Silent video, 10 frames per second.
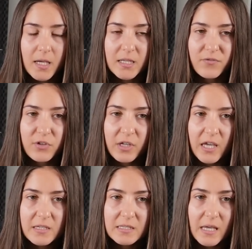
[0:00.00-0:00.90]
And after
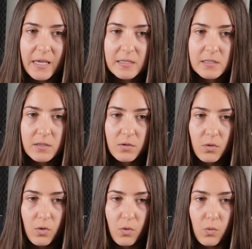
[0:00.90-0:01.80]
king takes,
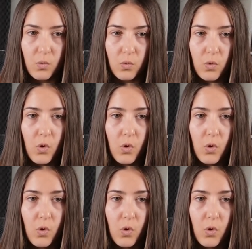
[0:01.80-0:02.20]
ooh,